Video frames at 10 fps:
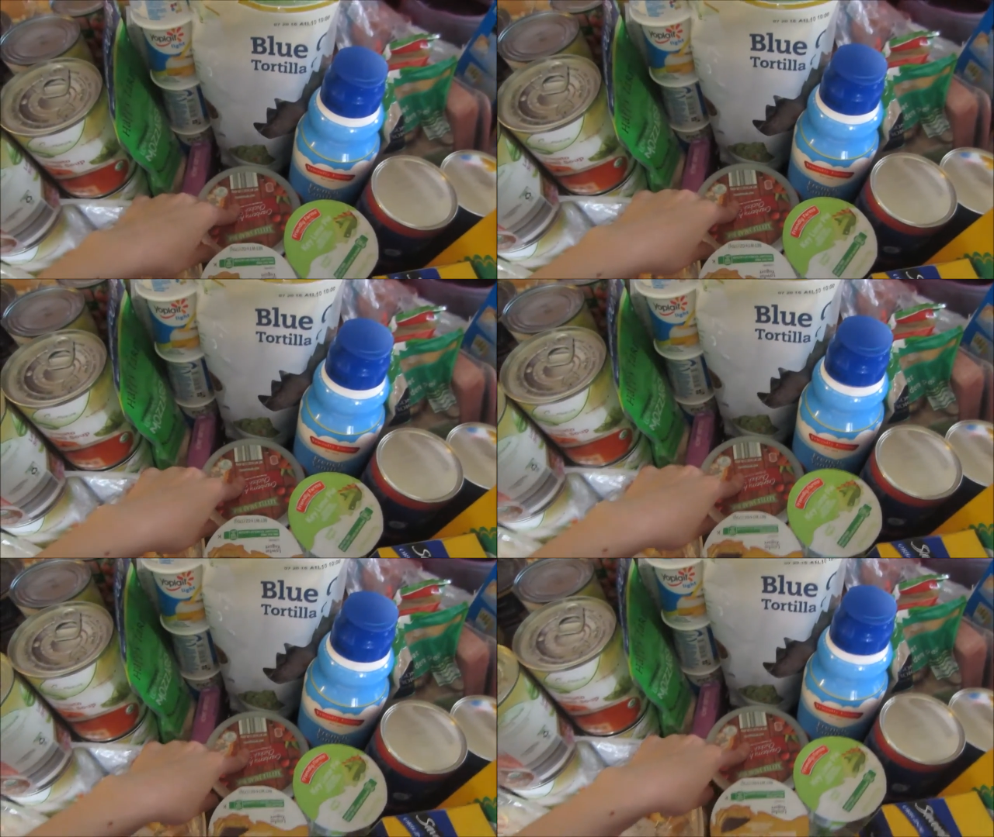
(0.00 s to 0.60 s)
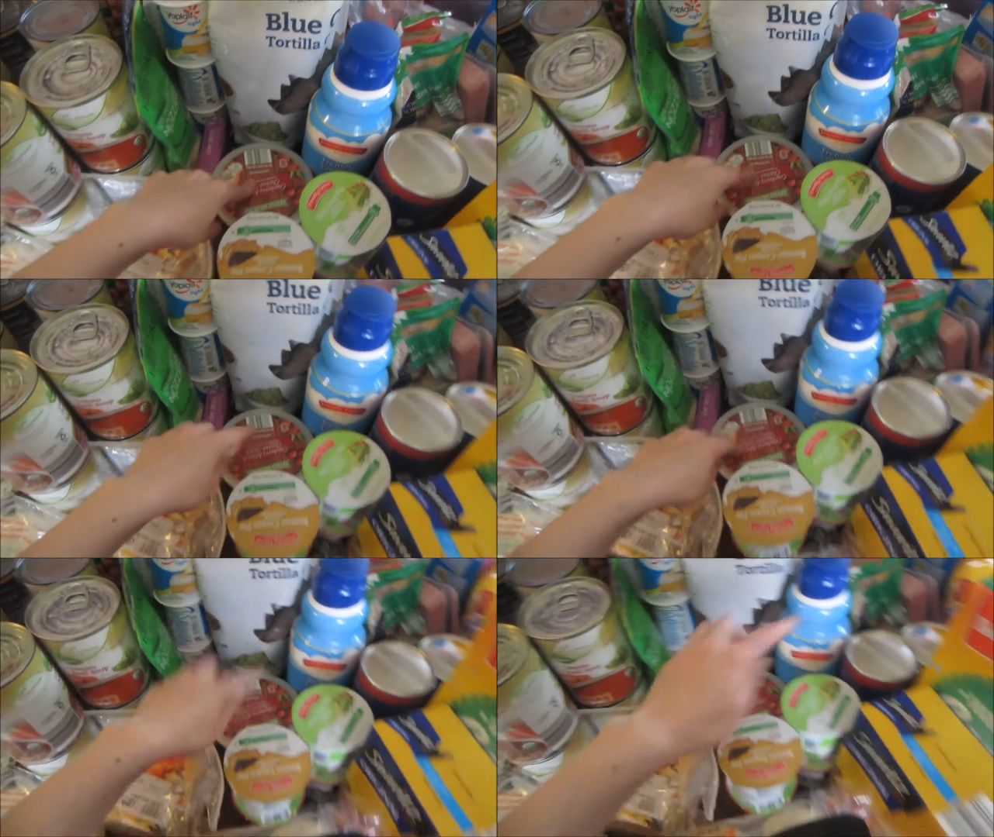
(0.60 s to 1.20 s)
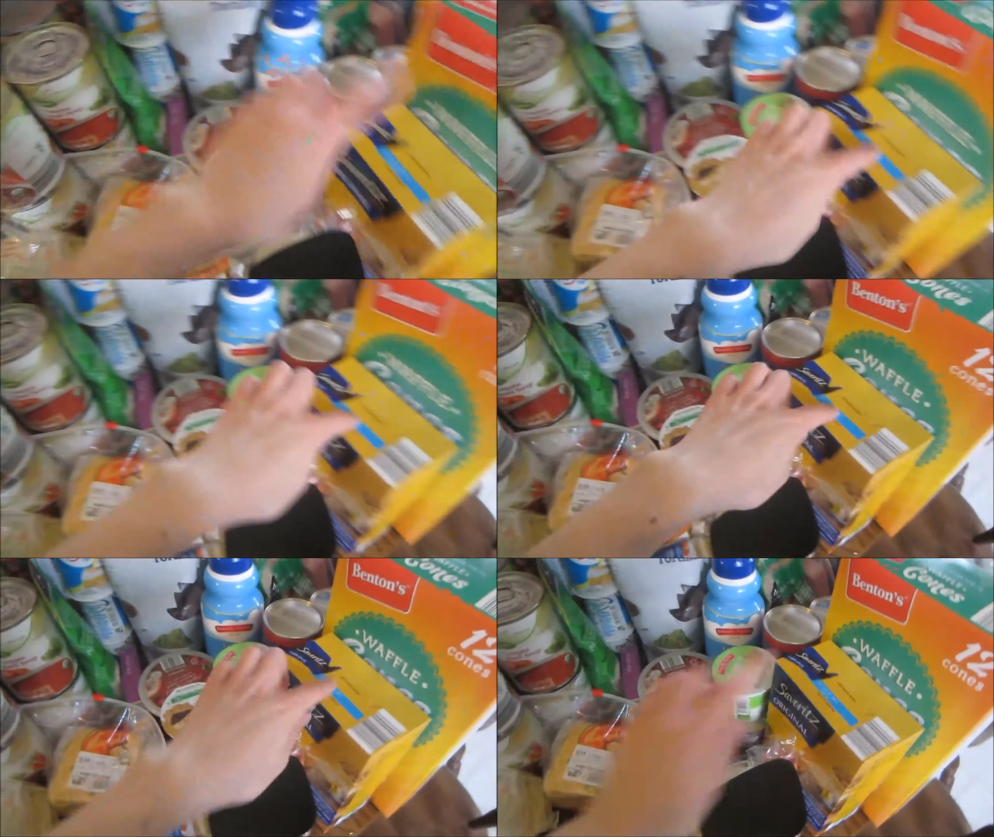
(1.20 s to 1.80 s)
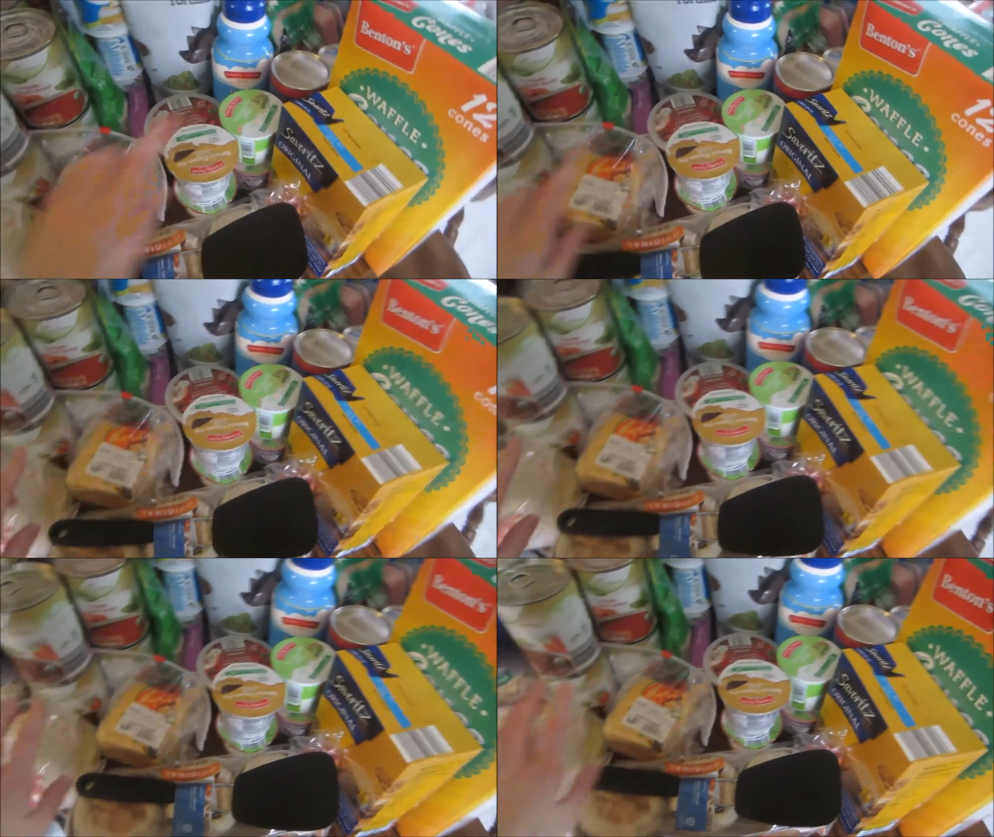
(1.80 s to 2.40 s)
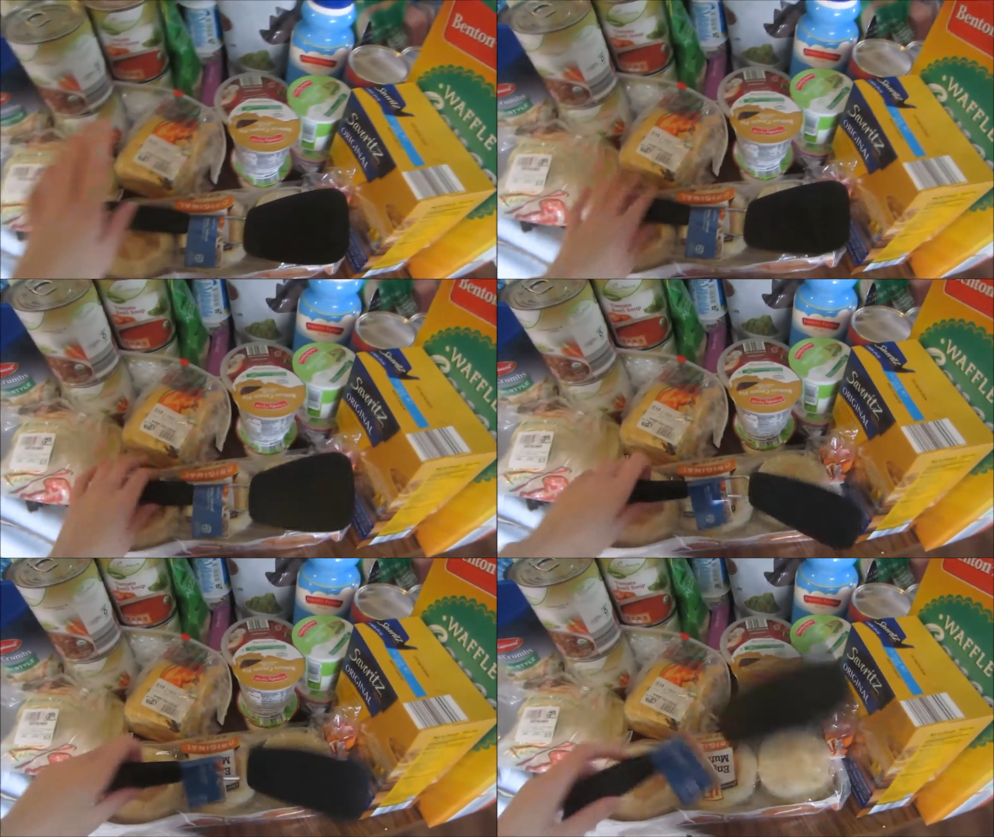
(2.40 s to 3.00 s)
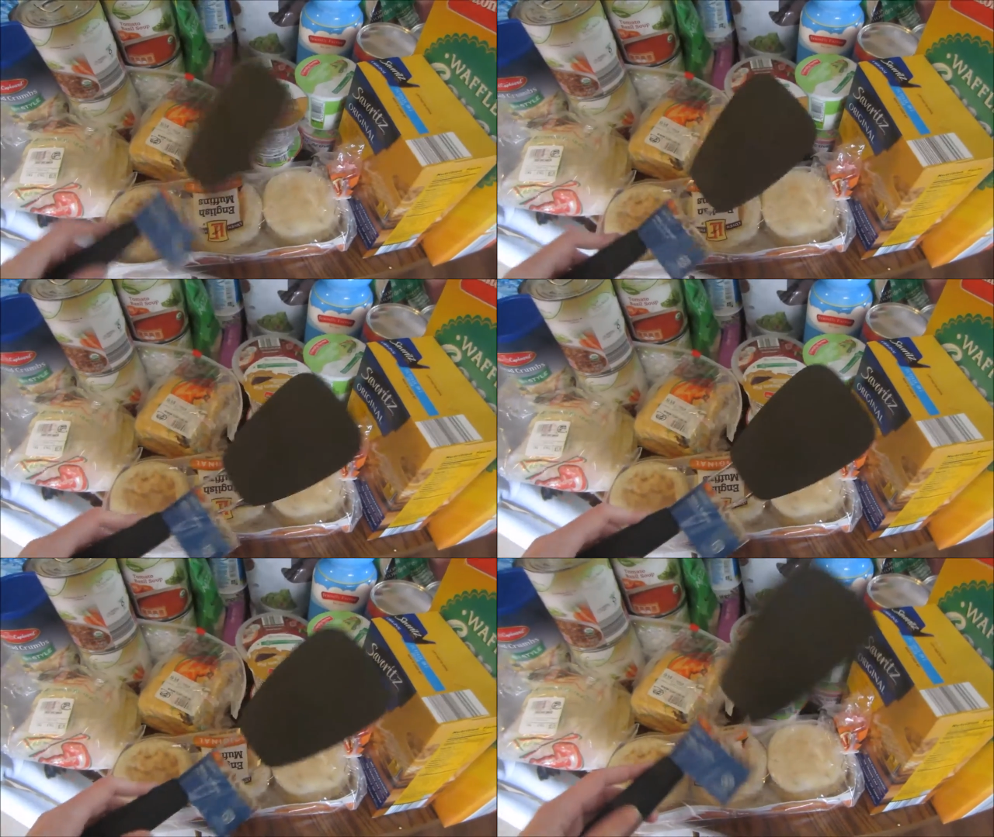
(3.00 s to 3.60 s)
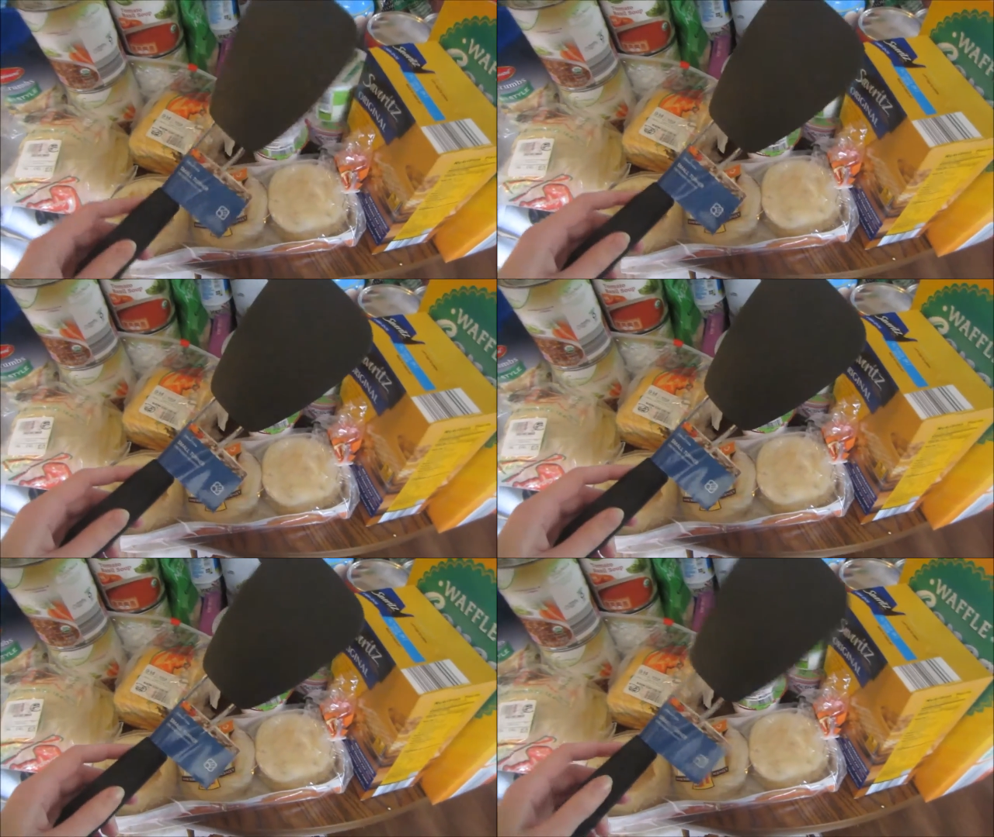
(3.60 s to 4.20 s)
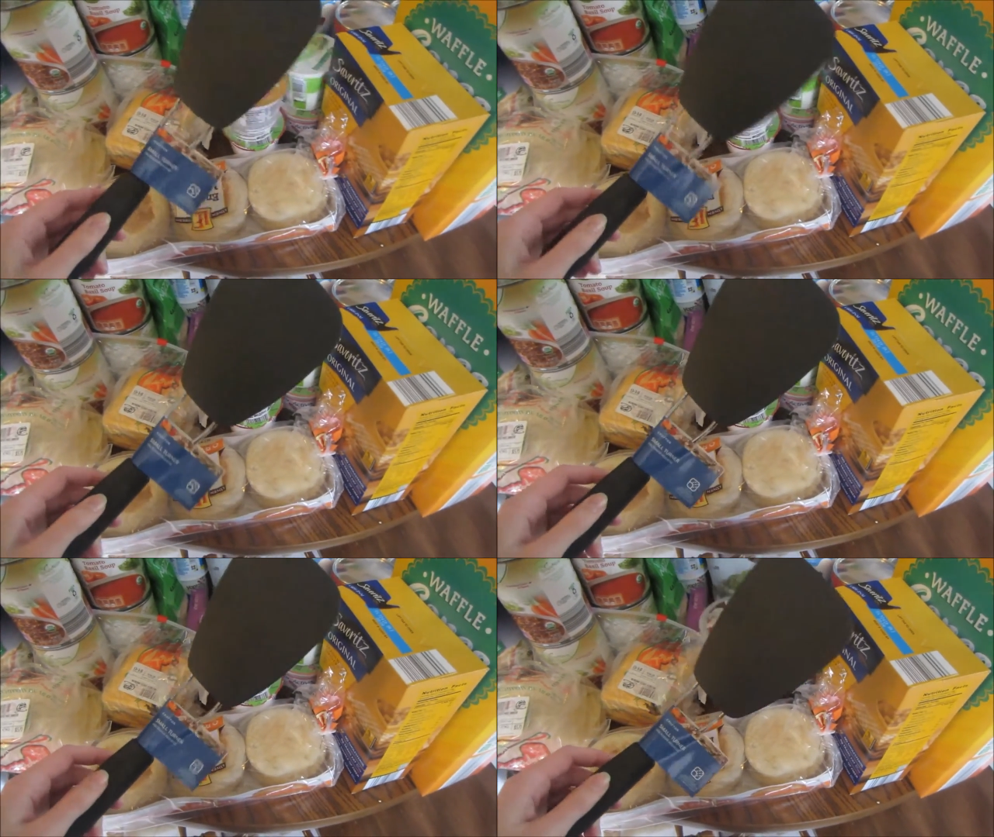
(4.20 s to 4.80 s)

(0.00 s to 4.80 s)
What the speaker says: Nobody's mouth can be seen.